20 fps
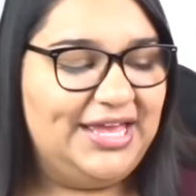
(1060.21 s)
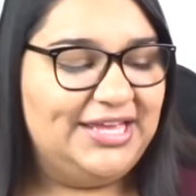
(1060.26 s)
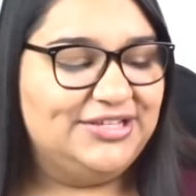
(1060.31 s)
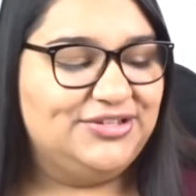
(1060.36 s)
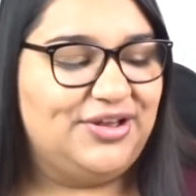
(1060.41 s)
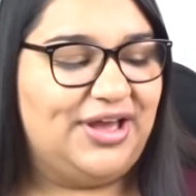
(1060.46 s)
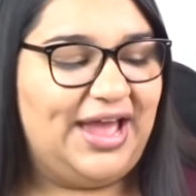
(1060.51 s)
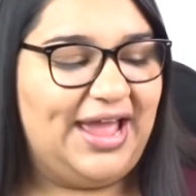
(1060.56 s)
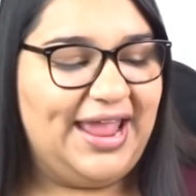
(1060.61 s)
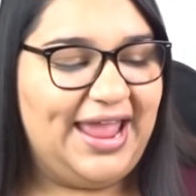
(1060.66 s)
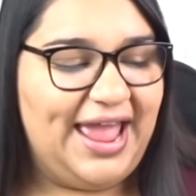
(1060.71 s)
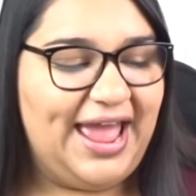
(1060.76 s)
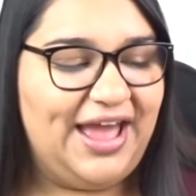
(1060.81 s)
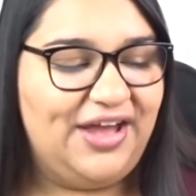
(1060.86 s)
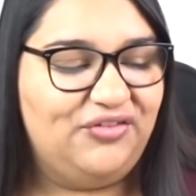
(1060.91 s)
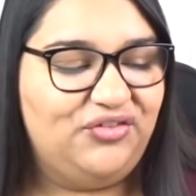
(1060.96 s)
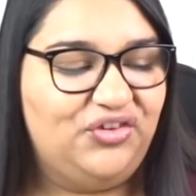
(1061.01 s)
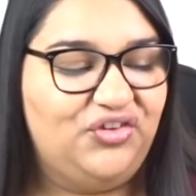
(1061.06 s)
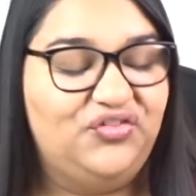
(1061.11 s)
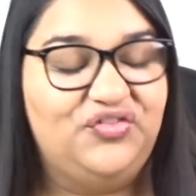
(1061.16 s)
So I
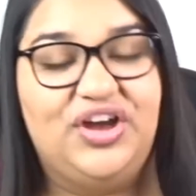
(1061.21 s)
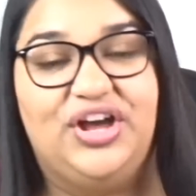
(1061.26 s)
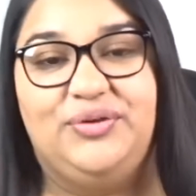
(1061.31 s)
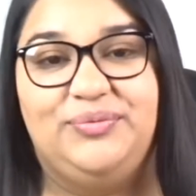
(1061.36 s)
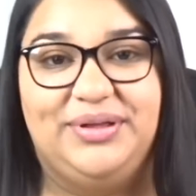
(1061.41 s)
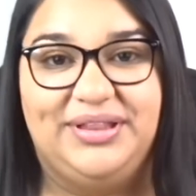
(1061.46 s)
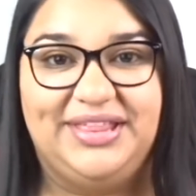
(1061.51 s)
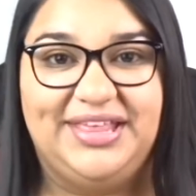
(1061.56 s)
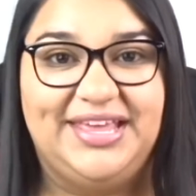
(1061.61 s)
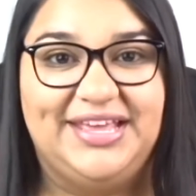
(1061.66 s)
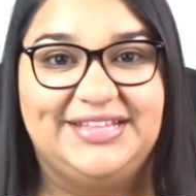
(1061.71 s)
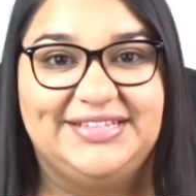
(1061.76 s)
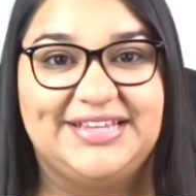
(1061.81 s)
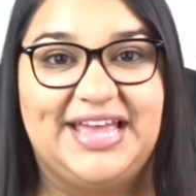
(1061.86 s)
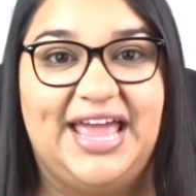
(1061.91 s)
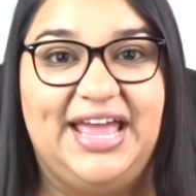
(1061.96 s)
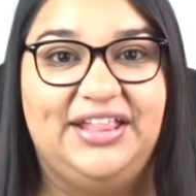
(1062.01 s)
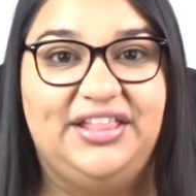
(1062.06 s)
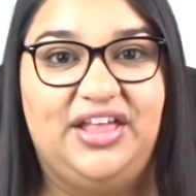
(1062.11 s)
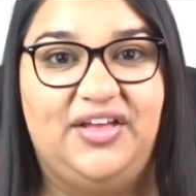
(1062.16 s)
have fun with kits.
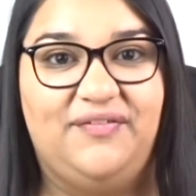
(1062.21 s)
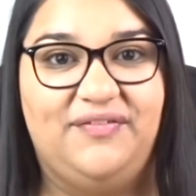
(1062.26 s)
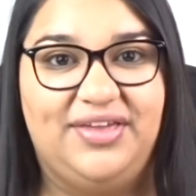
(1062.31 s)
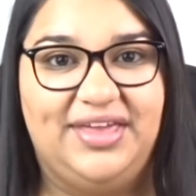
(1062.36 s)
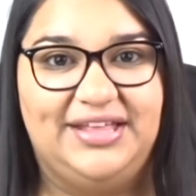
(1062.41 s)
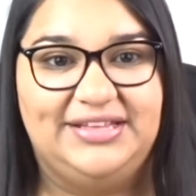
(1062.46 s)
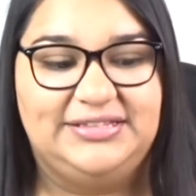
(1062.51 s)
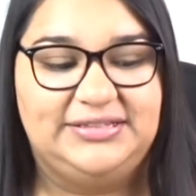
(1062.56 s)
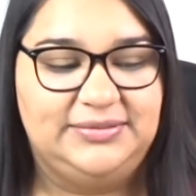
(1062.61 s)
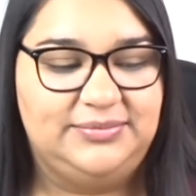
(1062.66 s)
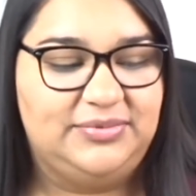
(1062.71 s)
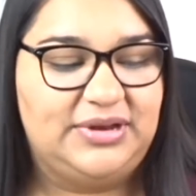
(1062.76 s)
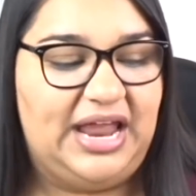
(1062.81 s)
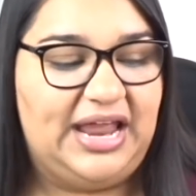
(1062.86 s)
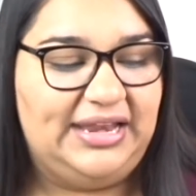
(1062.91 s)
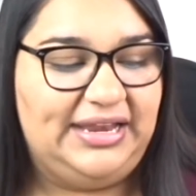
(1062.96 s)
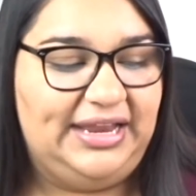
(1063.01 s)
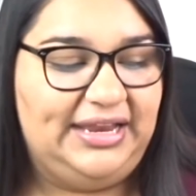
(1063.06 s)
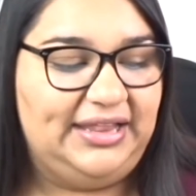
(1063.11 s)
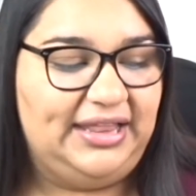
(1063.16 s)
I love kits. When I
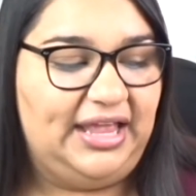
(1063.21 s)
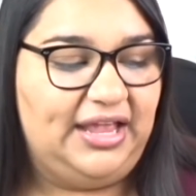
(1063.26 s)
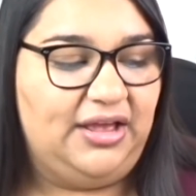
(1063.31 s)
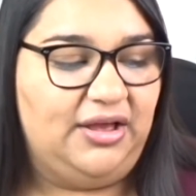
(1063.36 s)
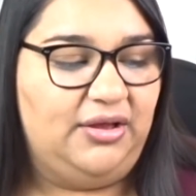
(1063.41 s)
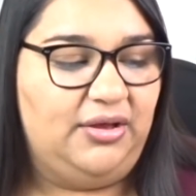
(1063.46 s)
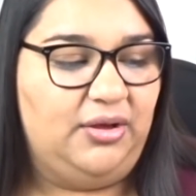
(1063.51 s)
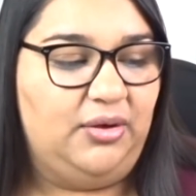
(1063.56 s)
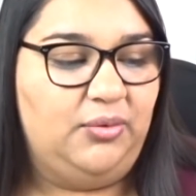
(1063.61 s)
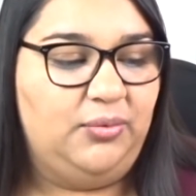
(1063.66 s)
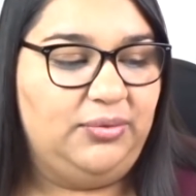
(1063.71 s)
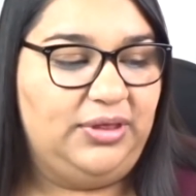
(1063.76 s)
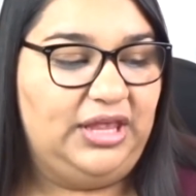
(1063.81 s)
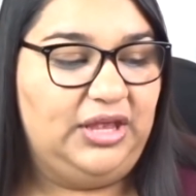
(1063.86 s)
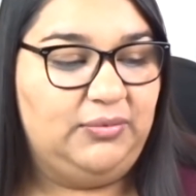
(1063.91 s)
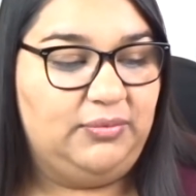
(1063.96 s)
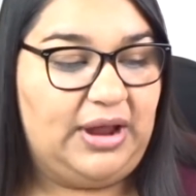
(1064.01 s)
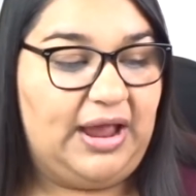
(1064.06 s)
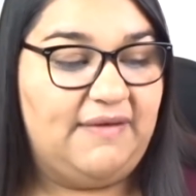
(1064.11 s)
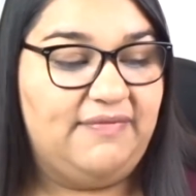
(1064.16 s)
need like a
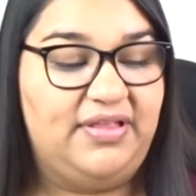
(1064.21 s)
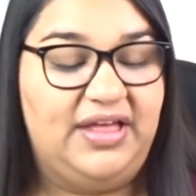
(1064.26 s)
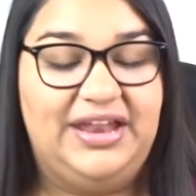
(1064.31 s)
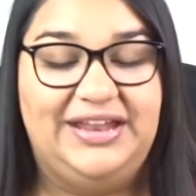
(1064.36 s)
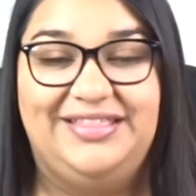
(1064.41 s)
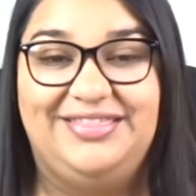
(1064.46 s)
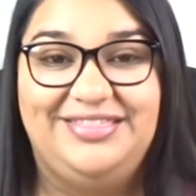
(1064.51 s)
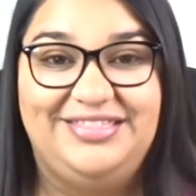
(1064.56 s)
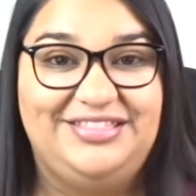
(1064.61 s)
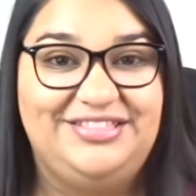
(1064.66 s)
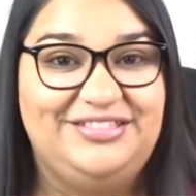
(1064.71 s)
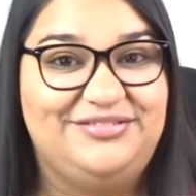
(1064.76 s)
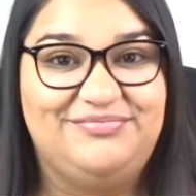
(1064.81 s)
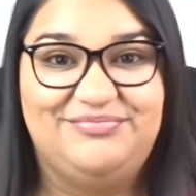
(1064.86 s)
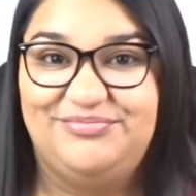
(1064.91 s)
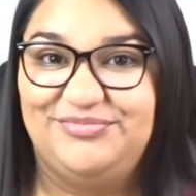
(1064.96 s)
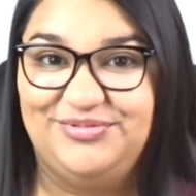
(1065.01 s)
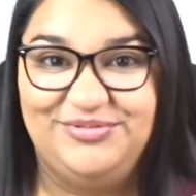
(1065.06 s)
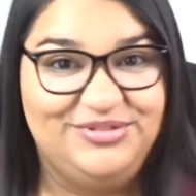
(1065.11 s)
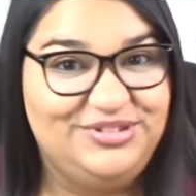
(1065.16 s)
week where I have a lot of
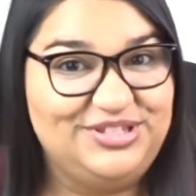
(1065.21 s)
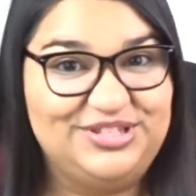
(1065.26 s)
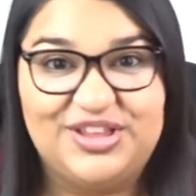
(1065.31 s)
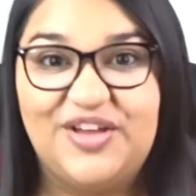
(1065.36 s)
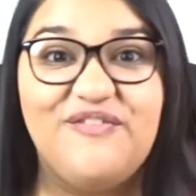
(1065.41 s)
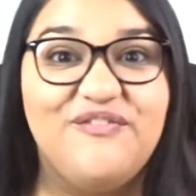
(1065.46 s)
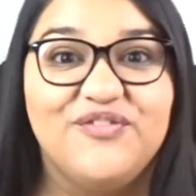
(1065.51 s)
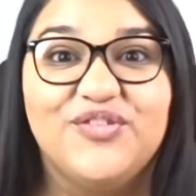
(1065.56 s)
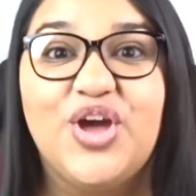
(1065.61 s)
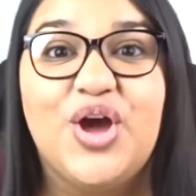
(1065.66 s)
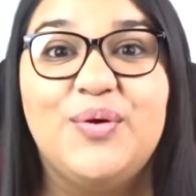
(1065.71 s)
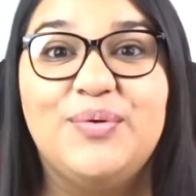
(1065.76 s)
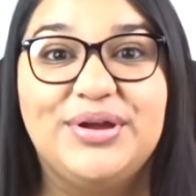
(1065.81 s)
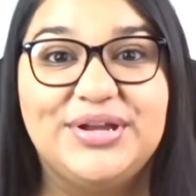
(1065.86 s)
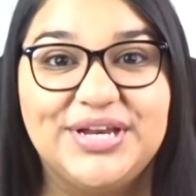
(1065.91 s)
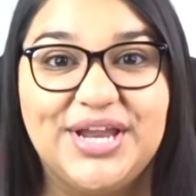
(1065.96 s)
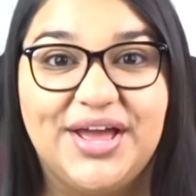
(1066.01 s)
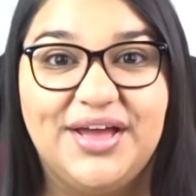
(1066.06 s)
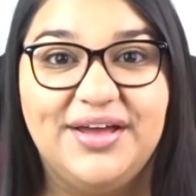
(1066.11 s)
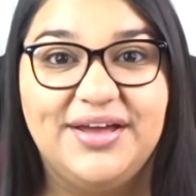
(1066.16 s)
stuff
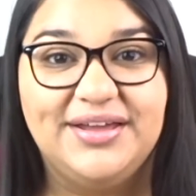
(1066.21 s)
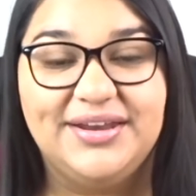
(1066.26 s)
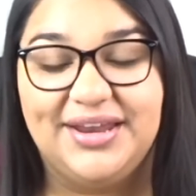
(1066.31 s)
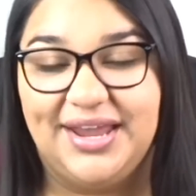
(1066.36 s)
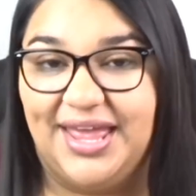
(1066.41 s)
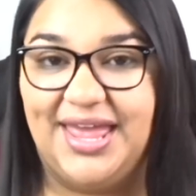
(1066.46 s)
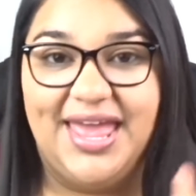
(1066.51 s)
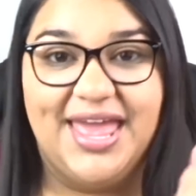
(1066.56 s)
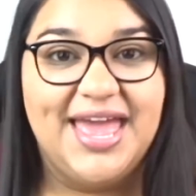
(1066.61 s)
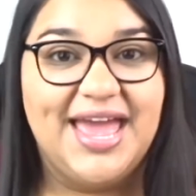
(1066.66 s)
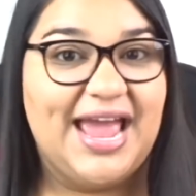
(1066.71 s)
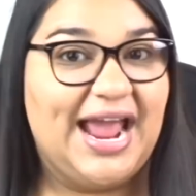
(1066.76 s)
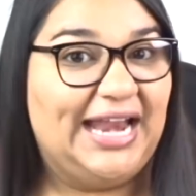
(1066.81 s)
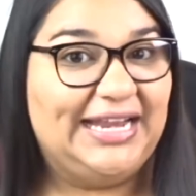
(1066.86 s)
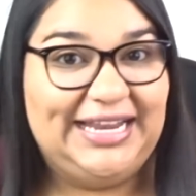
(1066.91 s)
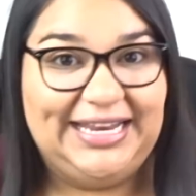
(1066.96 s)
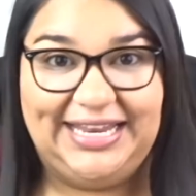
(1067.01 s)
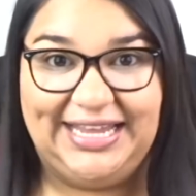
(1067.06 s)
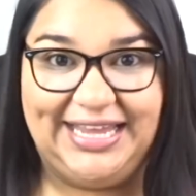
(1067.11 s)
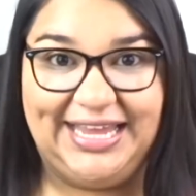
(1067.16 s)
going on, I
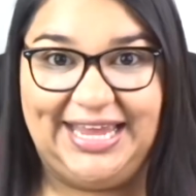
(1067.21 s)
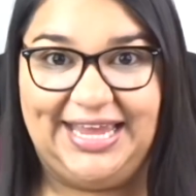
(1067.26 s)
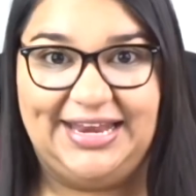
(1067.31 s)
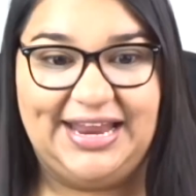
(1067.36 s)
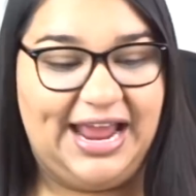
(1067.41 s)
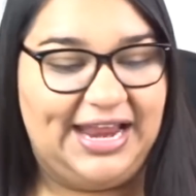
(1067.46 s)
need a kit.